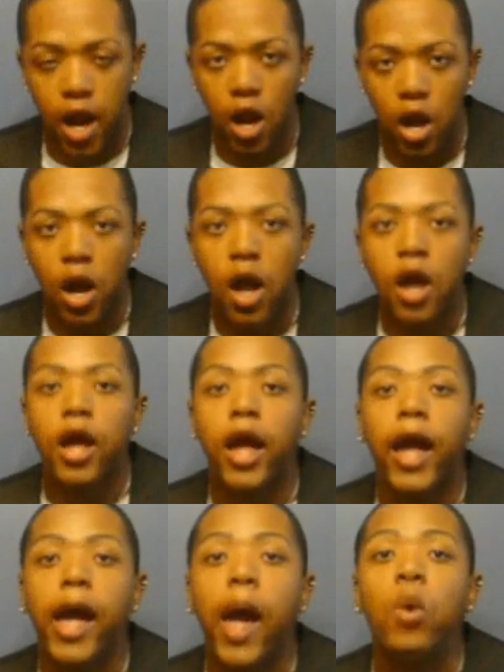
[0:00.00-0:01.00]
hair,
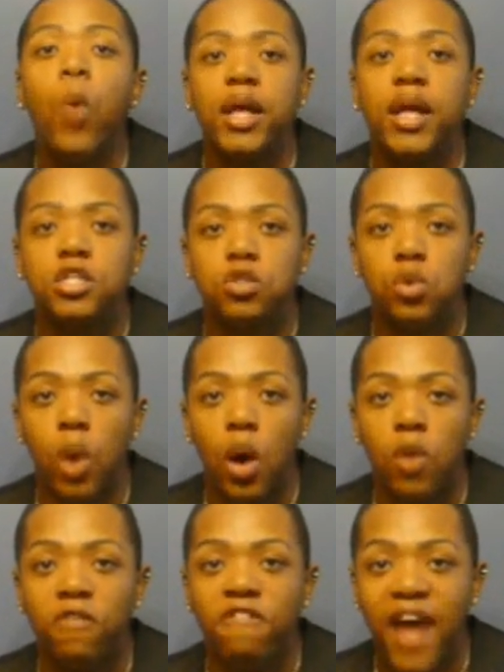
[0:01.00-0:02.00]
and we want it to
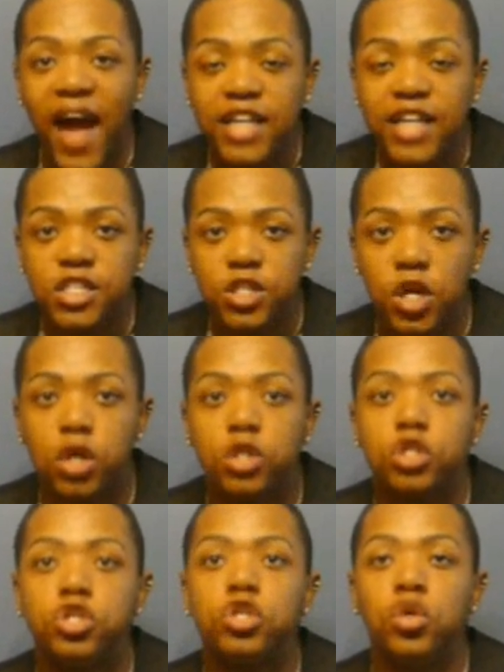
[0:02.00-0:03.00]
grow
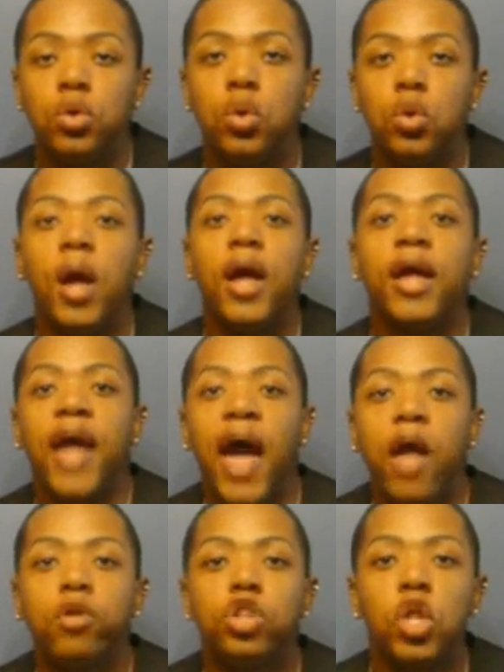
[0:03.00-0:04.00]
faster to
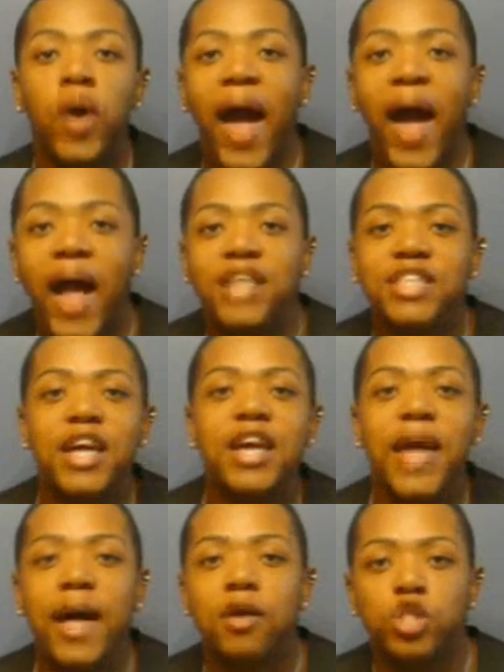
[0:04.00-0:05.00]
counteract
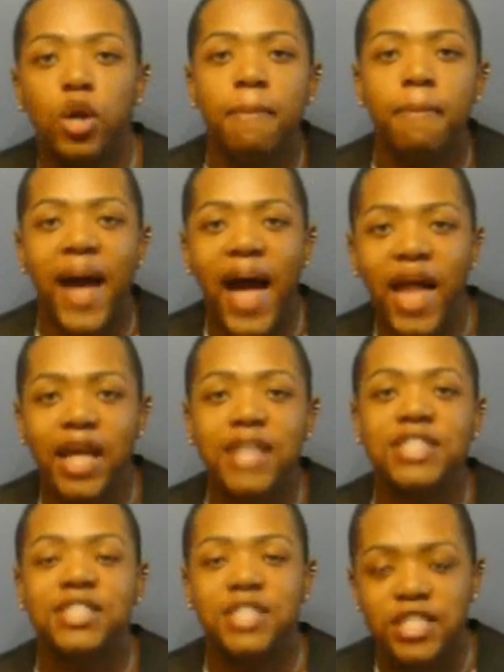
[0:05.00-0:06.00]
and
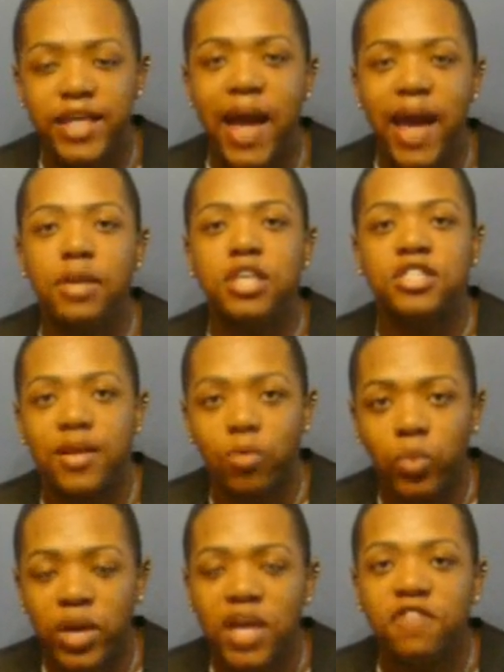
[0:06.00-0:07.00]
counterbalance the damage
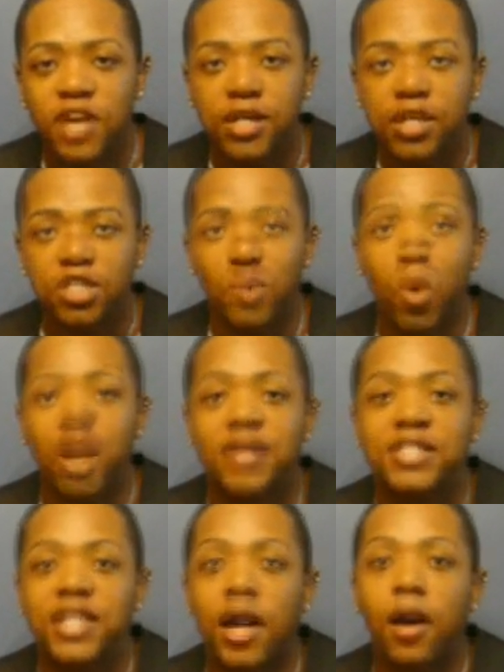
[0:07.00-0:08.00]
that we've done to
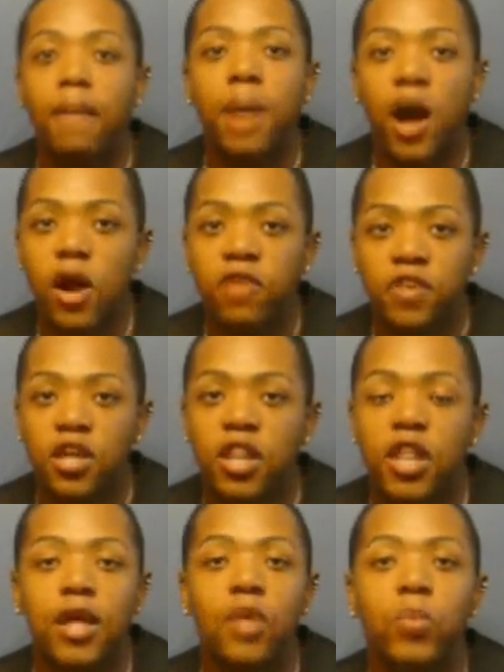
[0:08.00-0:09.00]
our scalp
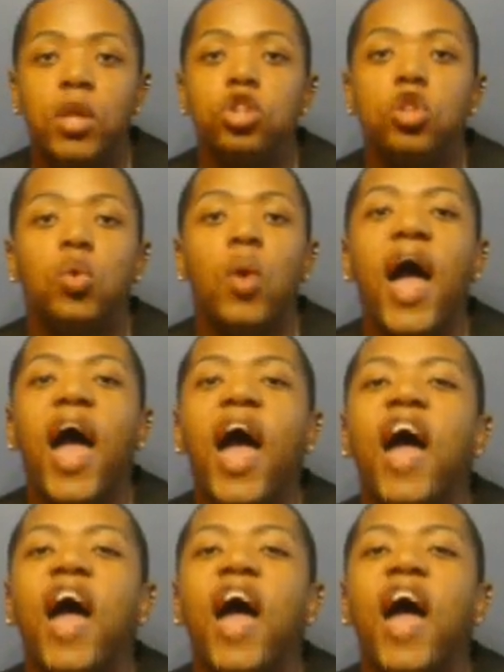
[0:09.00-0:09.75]
perfectly, and we do